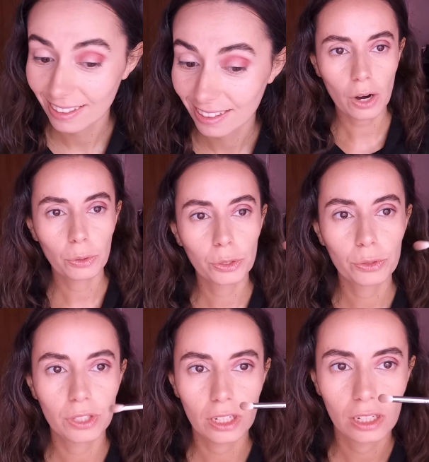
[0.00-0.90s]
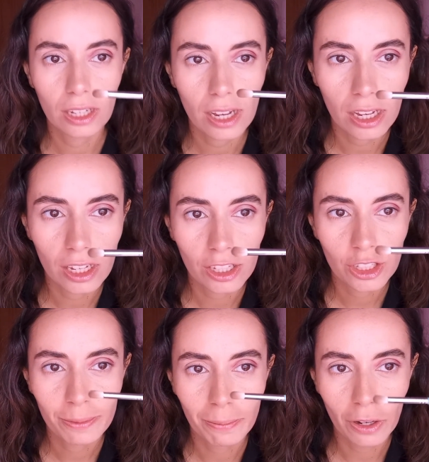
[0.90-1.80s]
Now using a
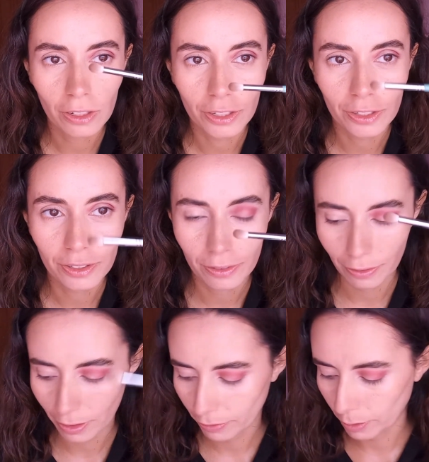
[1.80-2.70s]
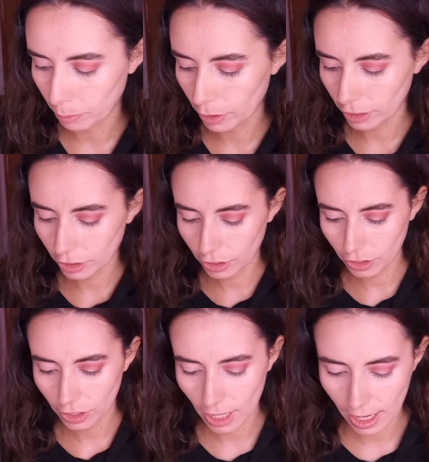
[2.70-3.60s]
smaller fluffy
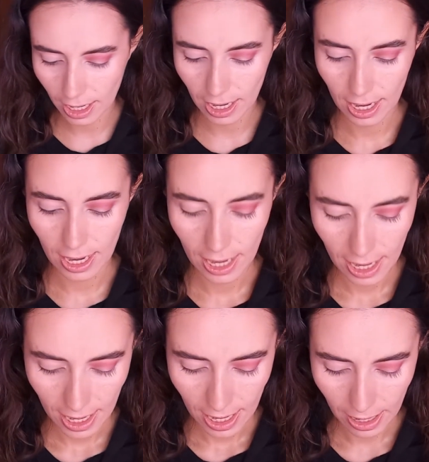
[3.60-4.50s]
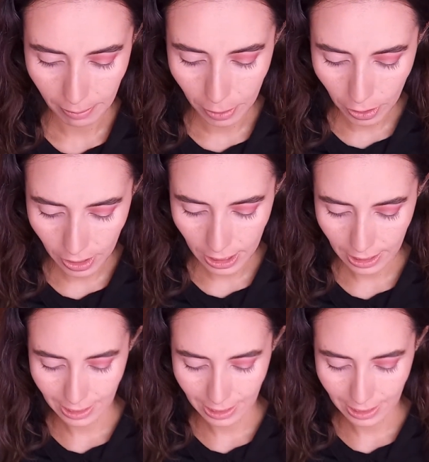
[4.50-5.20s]
brush, I'm gonna